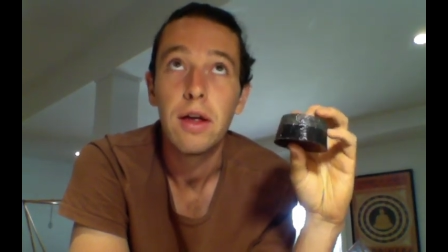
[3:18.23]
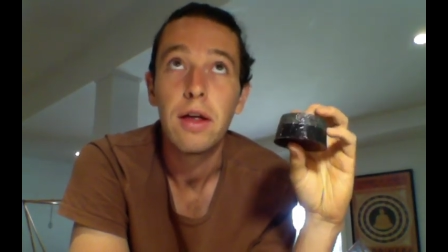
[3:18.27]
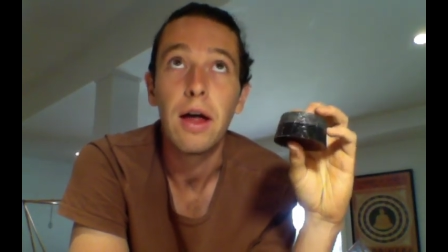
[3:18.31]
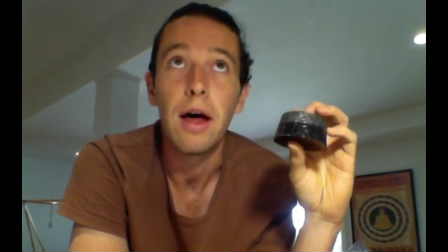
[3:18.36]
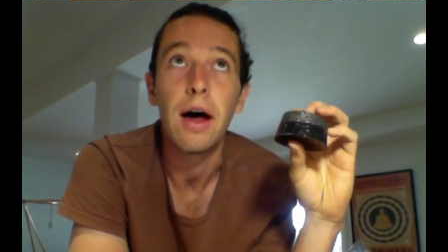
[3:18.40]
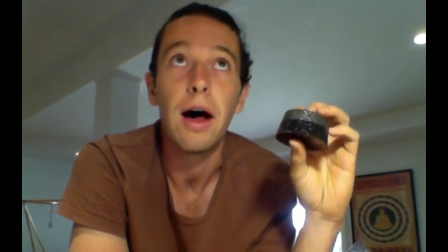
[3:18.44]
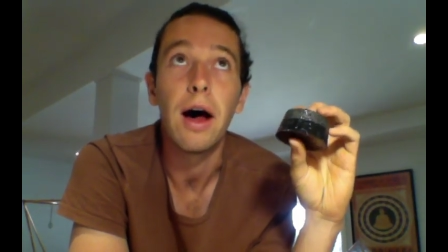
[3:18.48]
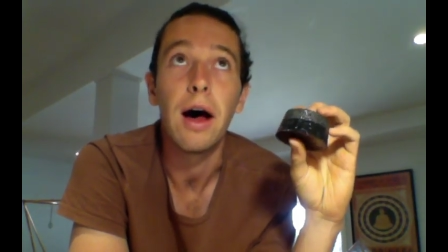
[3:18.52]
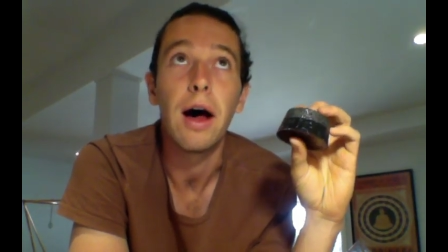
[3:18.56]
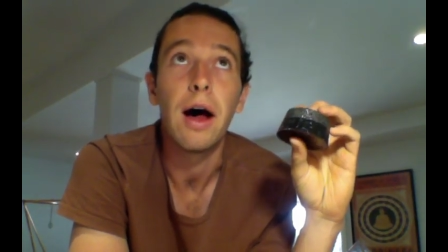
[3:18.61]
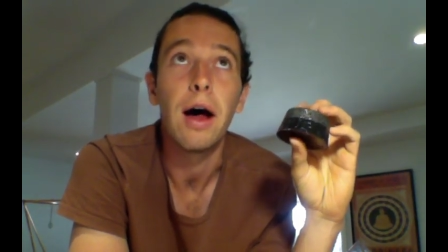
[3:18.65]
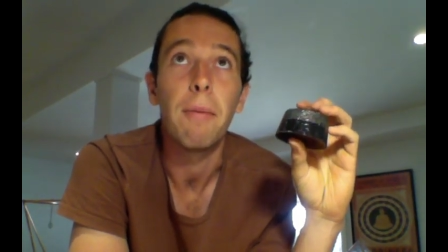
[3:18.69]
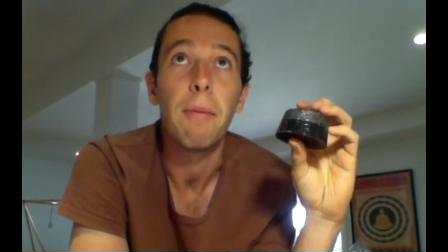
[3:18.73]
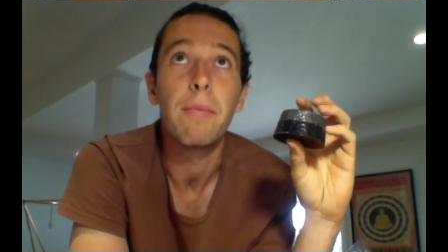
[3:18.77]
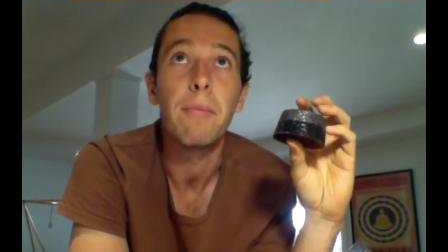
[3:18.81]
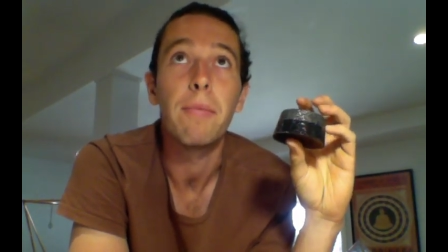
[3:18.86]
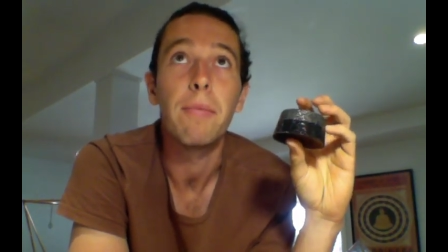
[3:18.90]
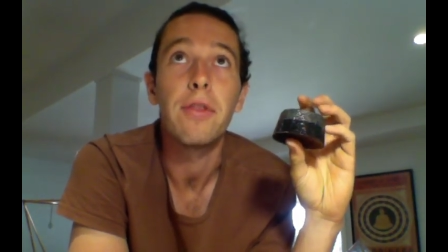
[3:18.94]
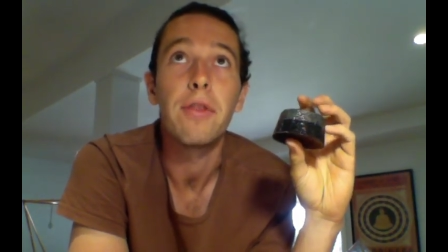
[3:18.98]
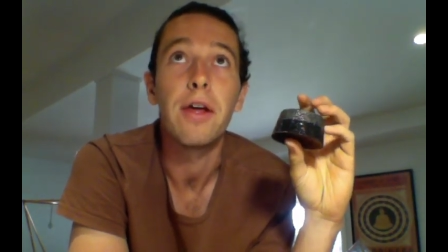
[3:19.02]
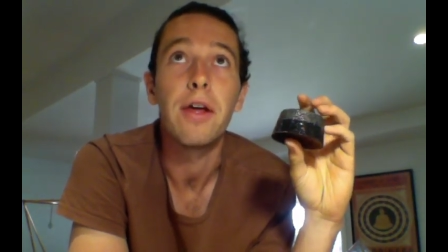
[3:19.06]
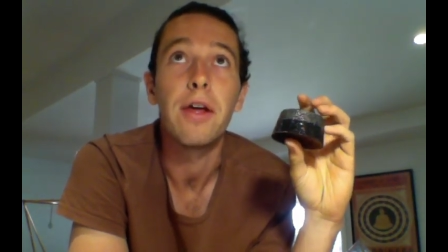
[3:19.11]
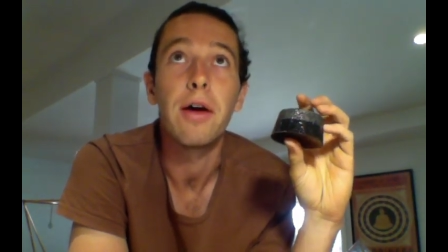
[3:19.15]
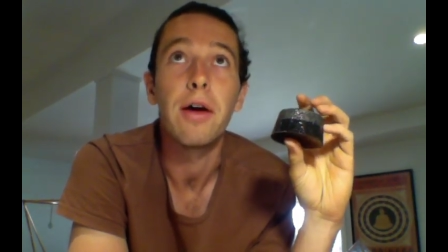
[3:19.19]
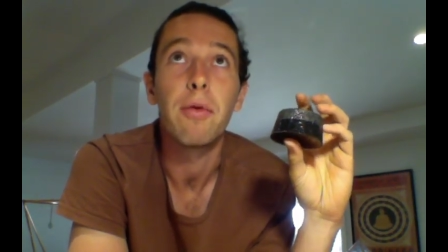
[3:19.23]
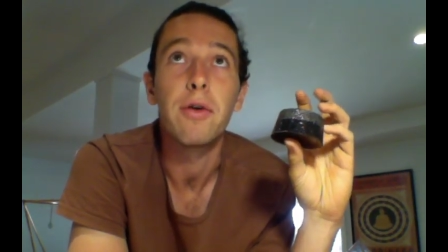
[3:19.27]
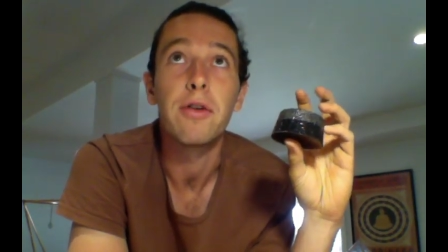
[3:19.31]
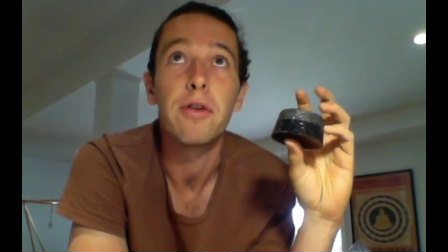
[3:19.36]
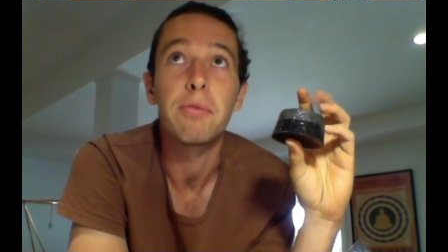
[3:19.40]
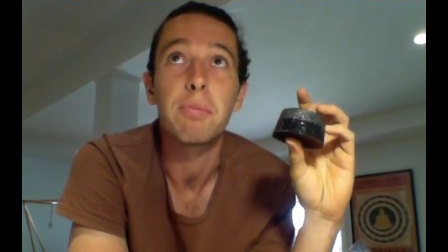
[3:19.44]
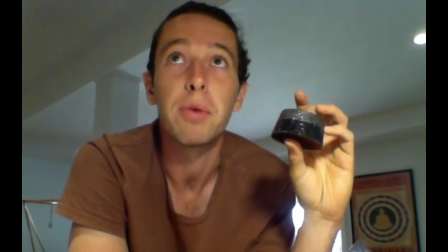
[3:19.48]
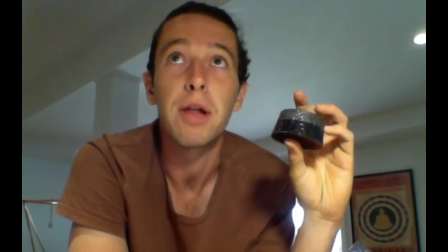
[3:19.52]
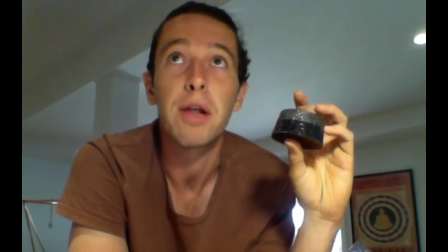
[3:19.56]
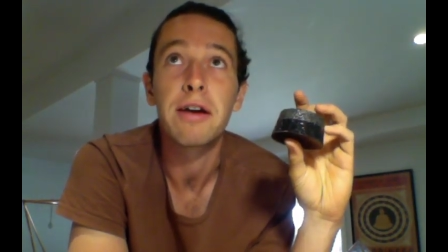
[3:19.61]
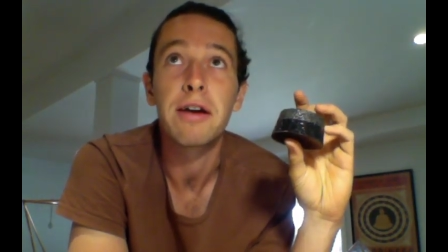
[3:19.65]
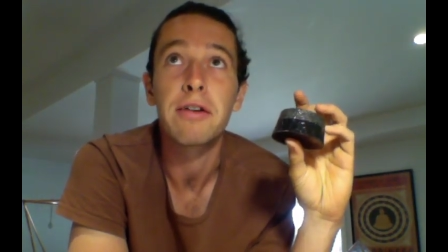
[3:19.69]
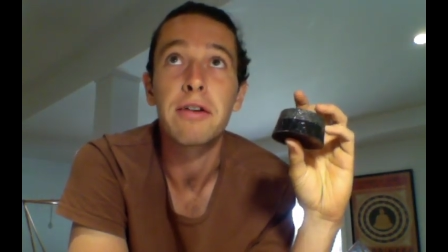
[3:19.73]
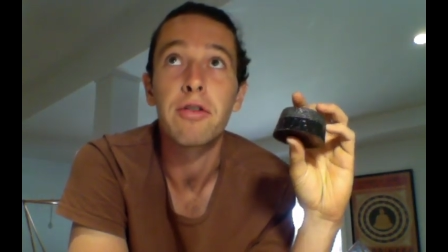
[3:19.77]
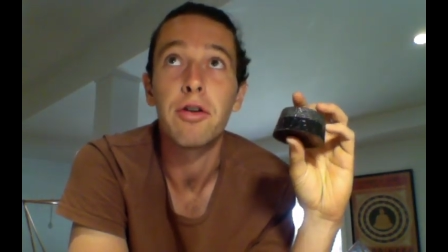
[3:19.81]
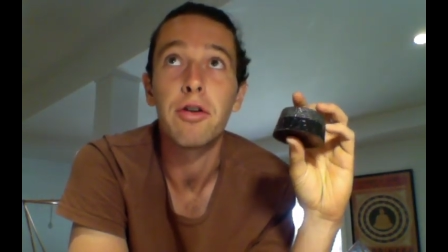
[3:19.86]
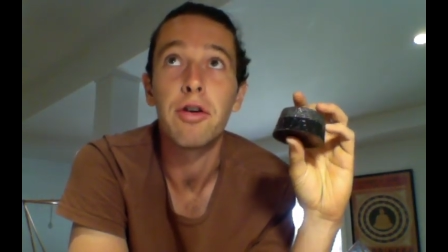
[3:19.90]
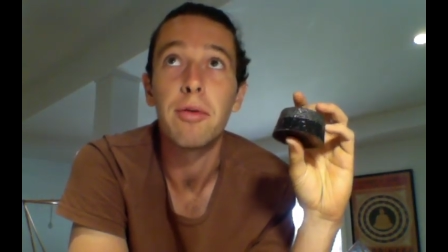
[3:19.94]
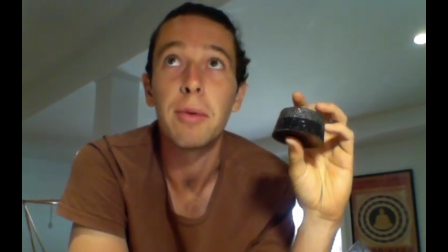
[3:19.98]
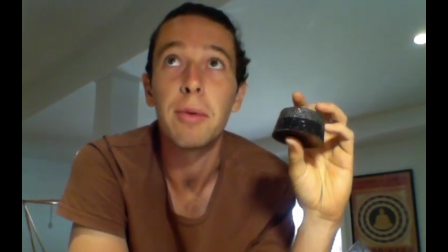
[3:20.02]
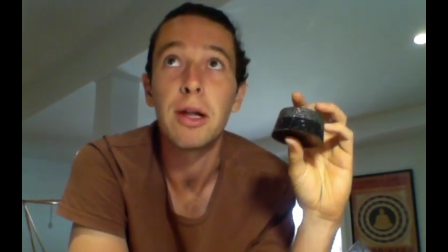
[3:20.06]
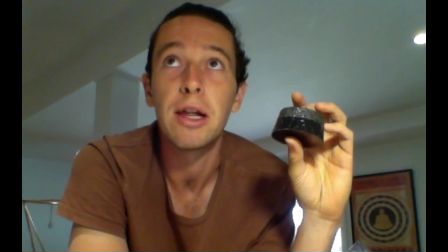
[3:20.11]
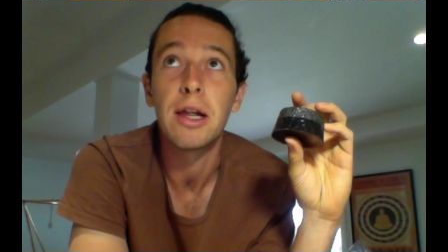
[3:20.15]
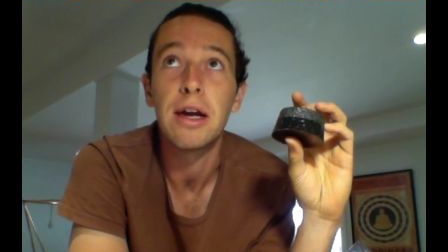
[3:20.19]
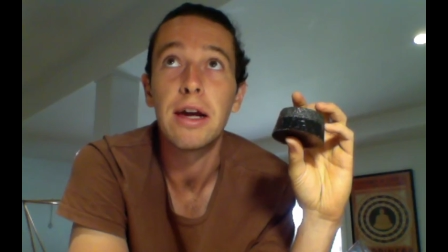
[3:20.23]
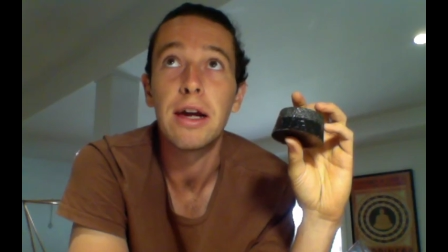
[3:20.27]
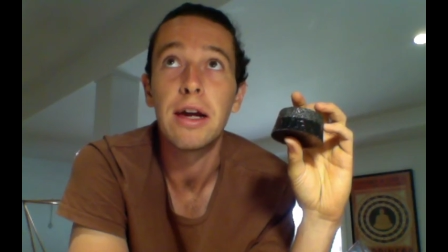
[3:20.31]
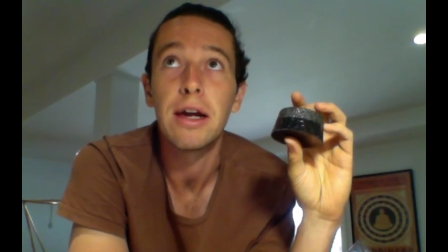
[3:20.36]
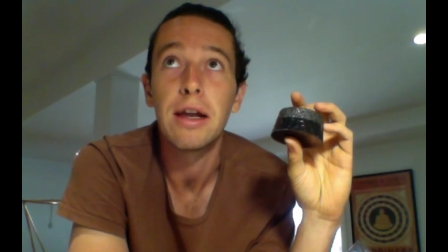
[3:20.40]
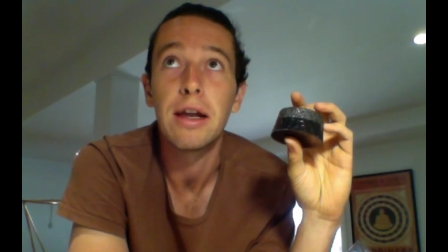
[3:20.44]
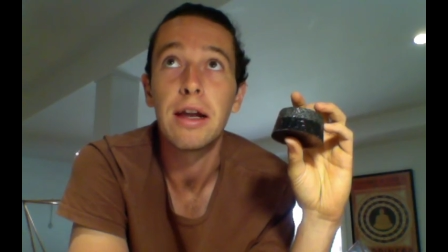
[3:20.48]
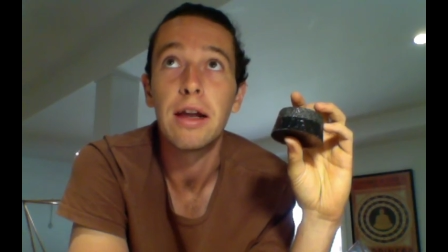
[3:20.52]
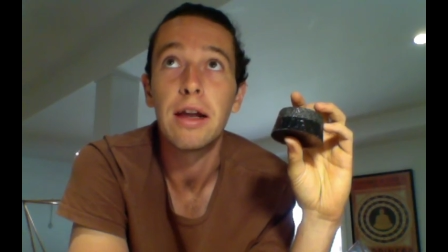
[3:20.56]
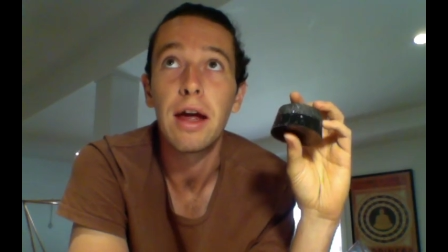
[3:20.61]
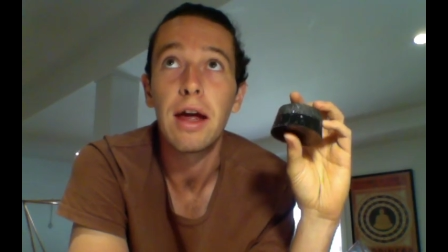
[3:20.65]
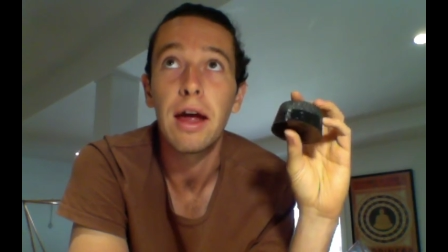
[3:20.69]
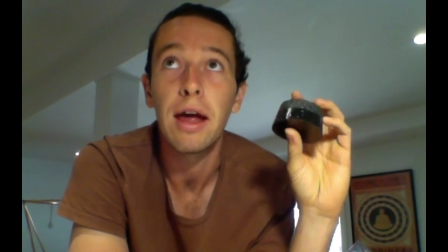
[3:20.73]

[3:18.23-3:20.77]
There was black tourmaline